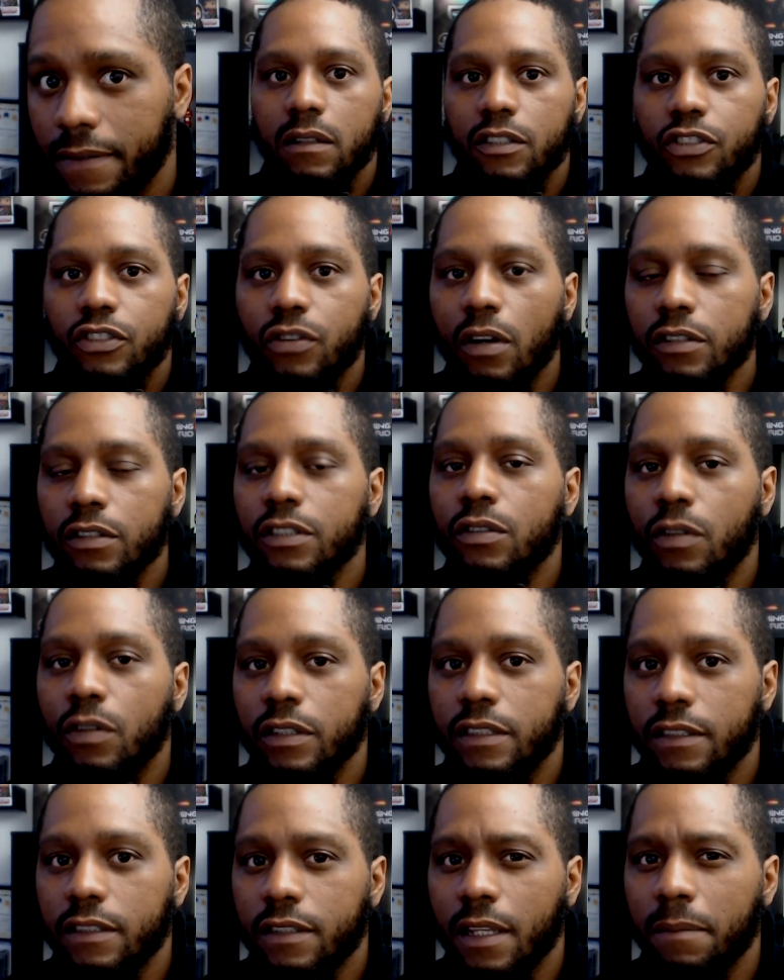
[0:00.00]
Trojan
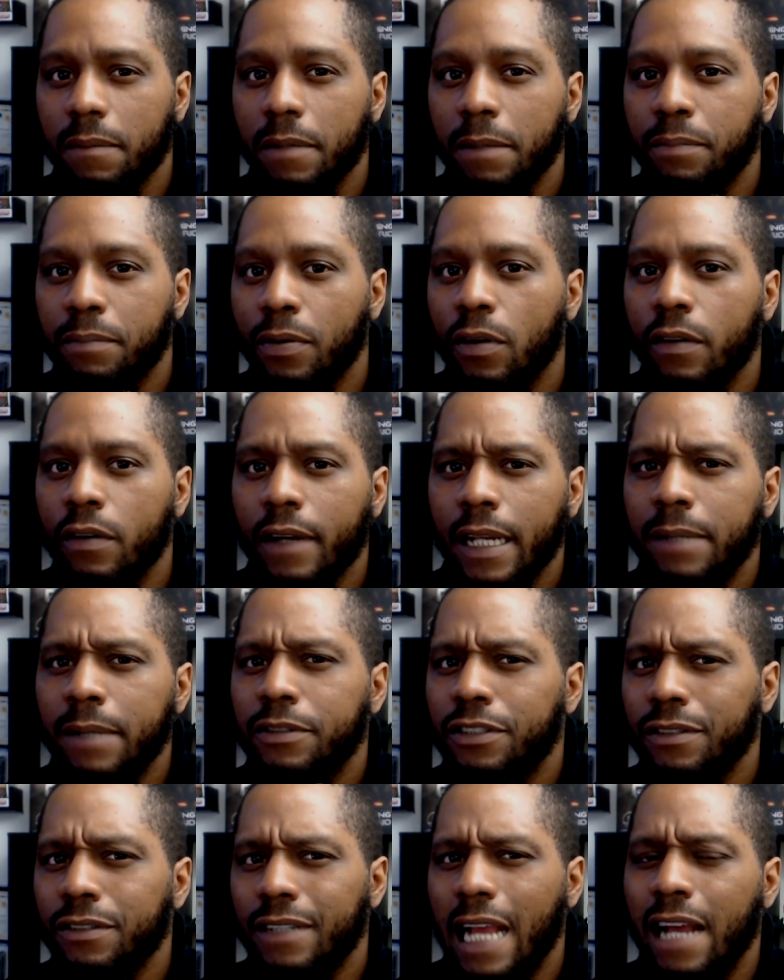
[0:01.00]
horses can be
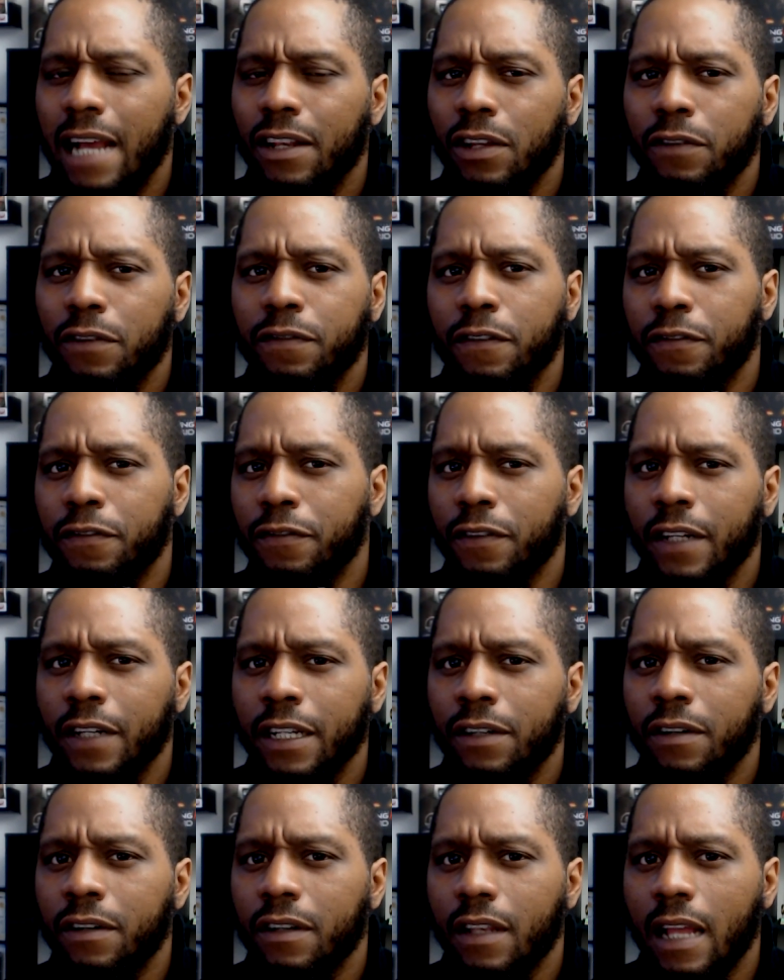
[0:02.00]
programs you download for free
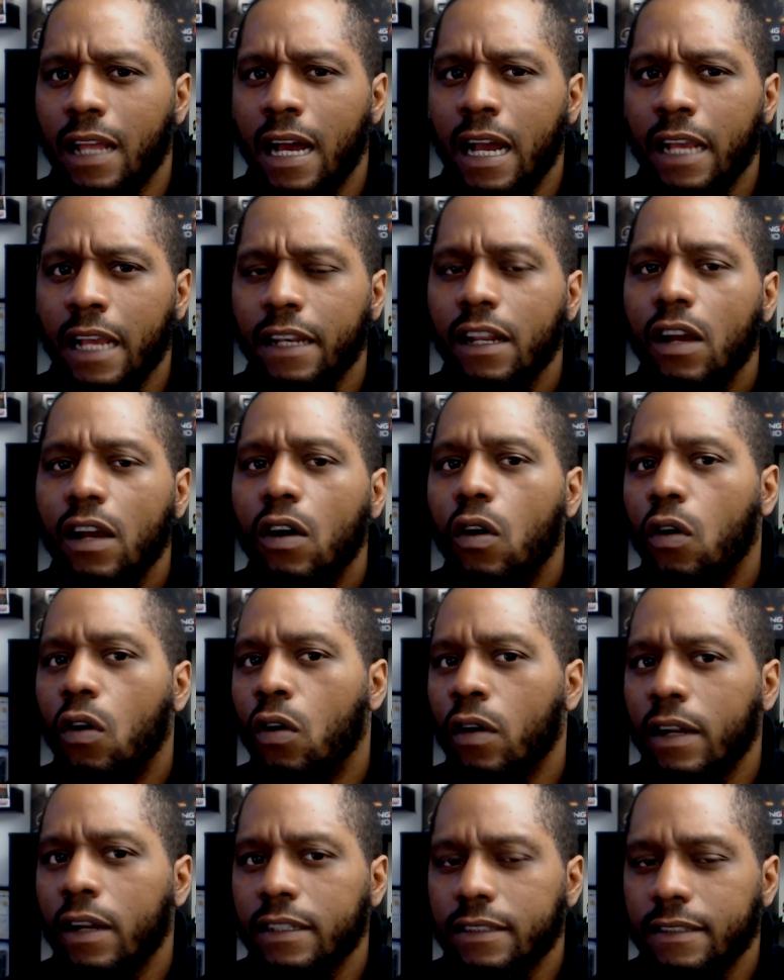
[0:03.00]
online
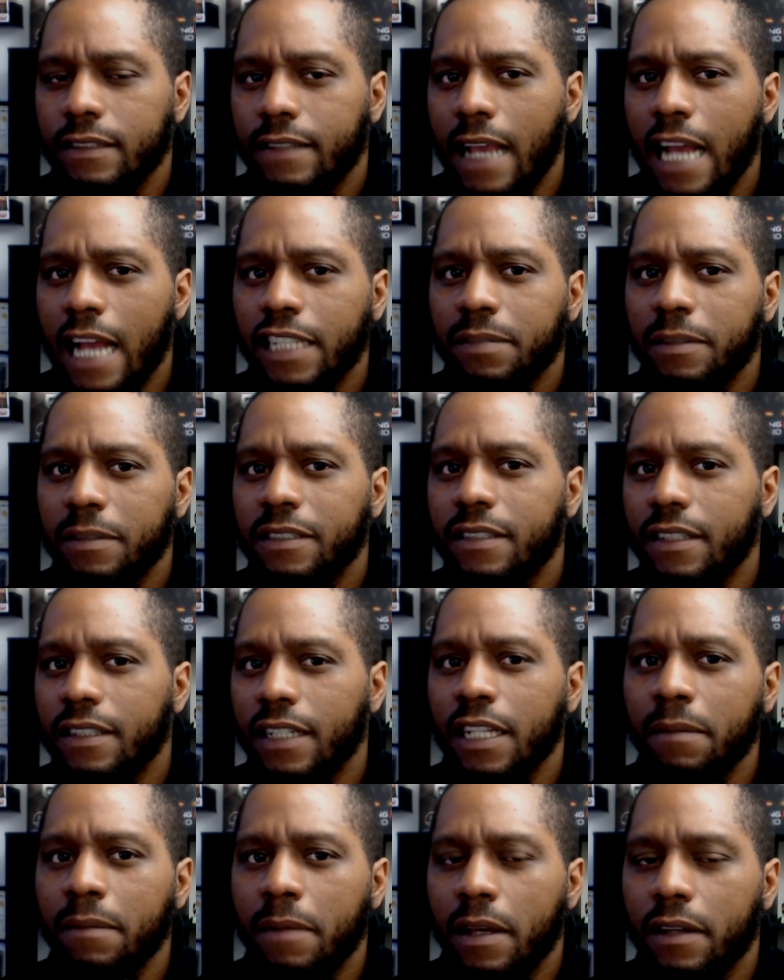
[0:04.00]
or as attachments in
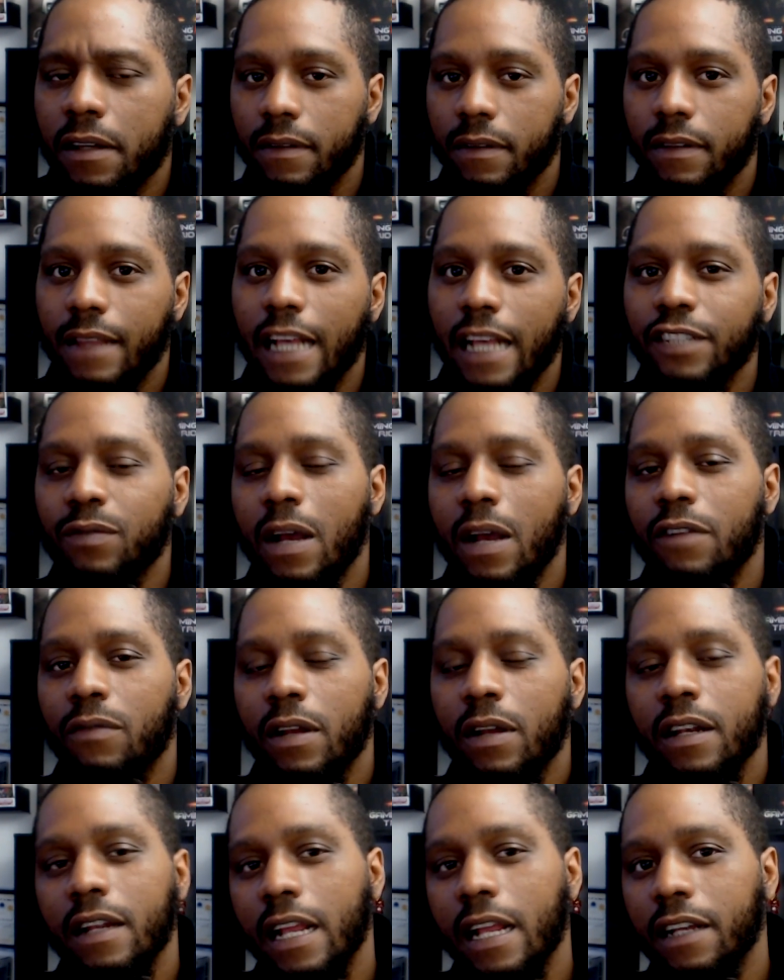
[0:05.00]
emails. That's why
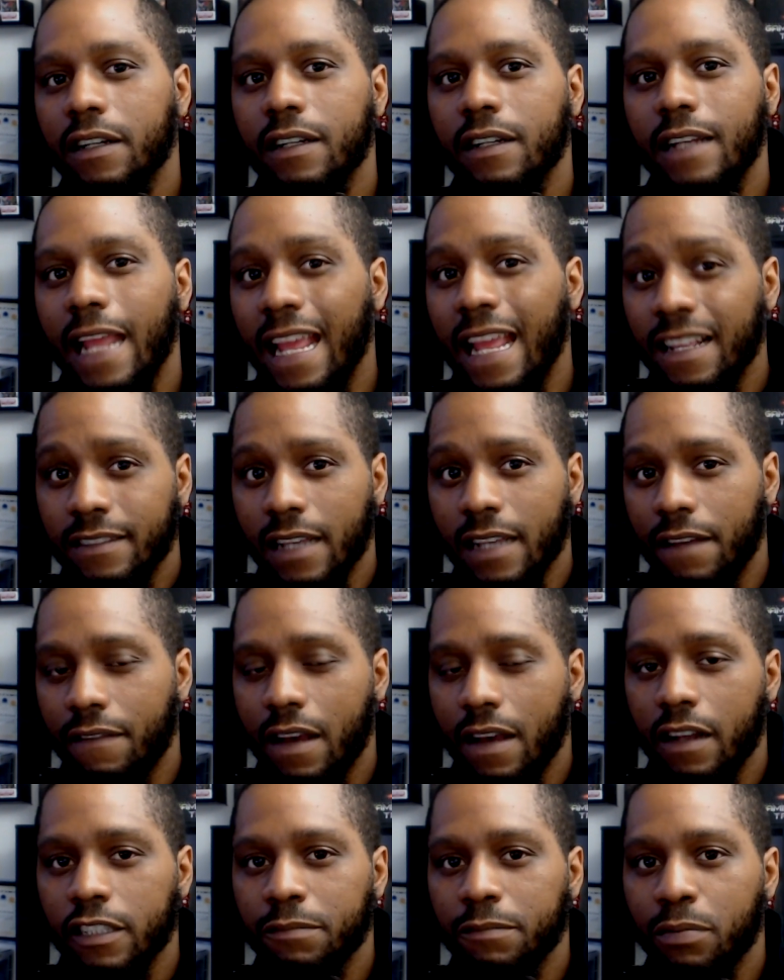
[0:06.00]
running a good
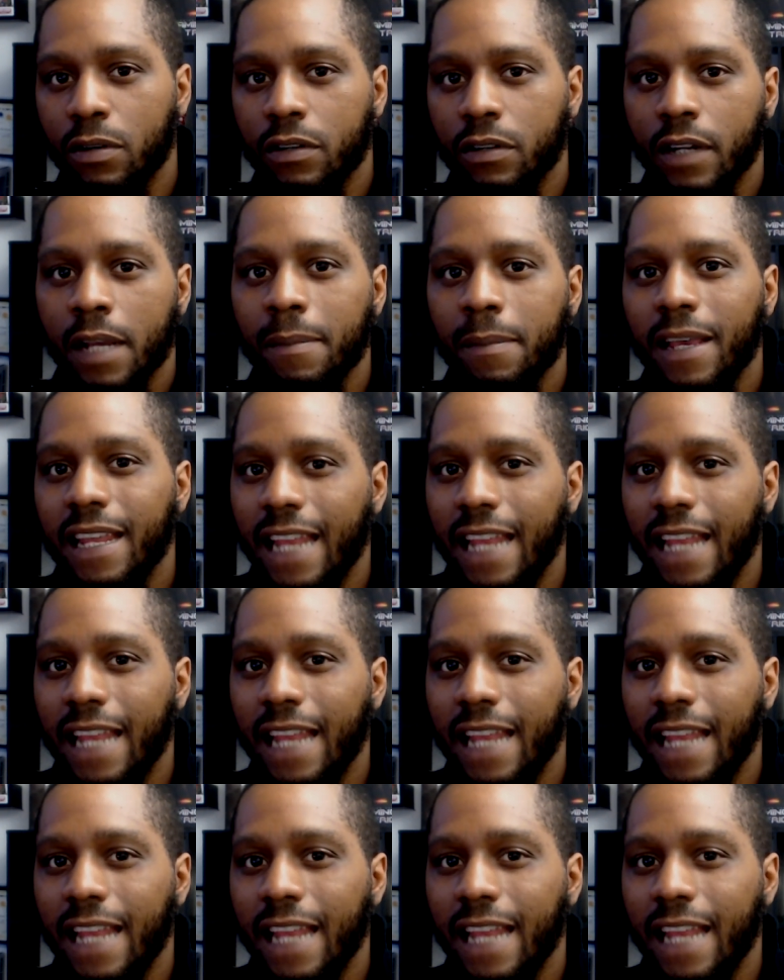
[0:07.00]
antivirus program and